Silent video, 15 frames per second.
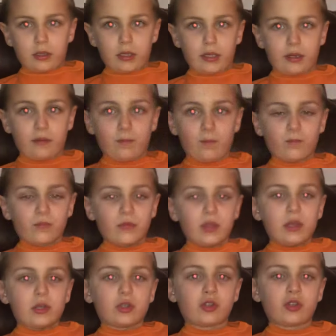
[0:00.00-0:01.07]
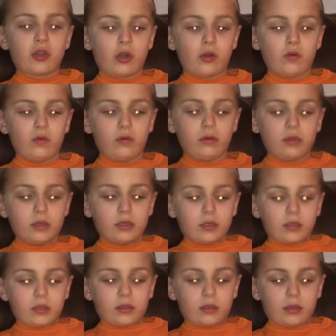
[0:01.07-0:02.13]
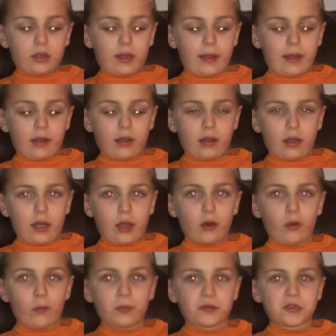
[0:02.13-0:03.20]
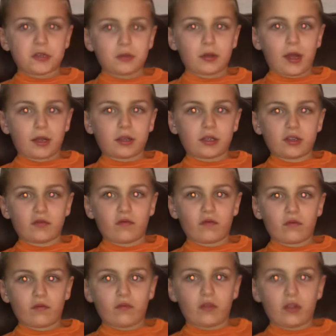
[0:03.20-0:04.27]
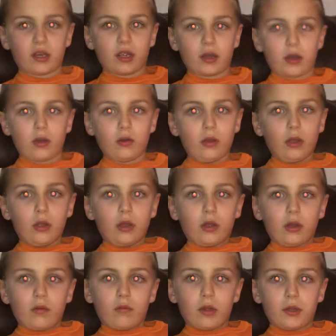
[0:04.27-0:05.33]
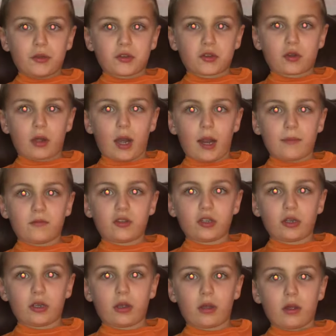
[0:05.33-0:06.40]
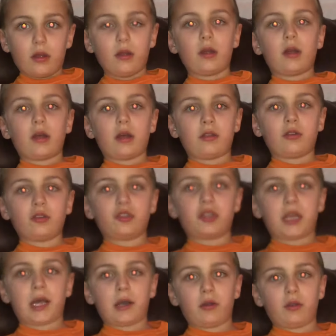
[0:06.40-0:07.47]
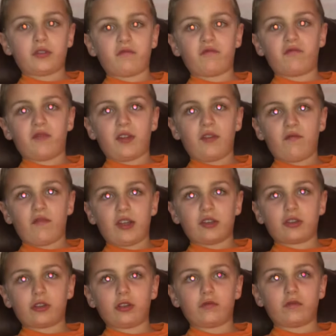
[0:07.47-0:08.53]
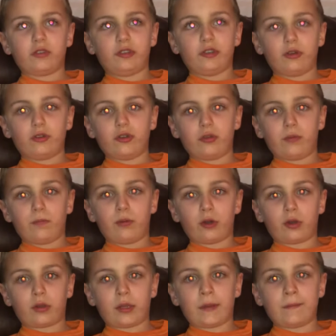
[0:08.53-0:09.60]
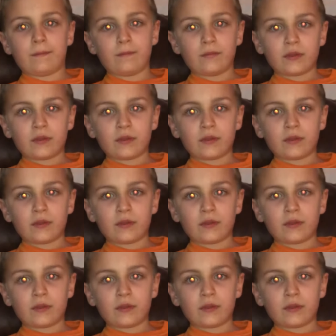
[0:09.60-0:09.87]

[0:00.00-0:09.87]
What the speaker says: And so I hope you like this video. Well, subscribe to other channels of Adventures with JoJo in Brooklyn.